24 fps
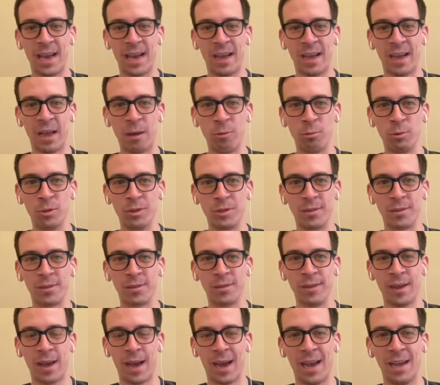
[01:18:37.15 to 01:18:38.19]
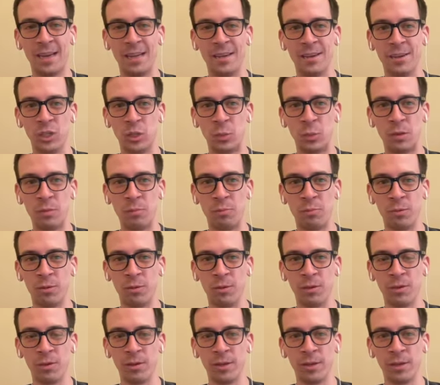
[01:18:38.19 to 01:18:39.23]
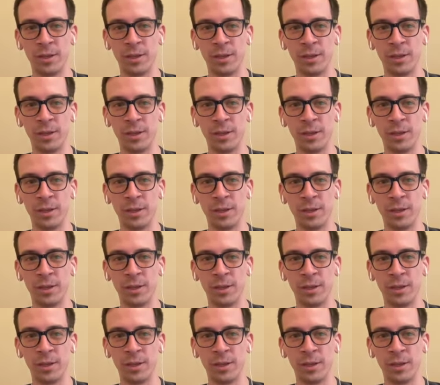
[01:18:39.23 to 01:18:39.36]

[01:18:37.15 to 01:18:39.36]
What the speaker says: I would highly urge people,